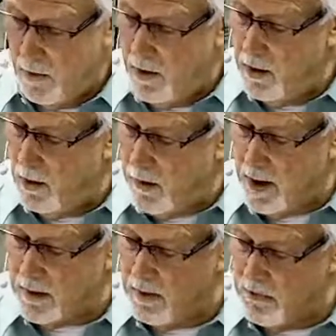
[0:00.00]
we are
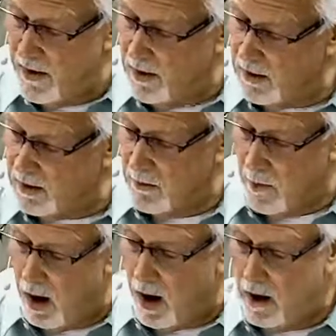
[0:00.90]
about to face some
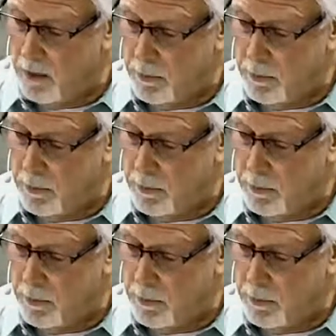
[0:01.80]
hard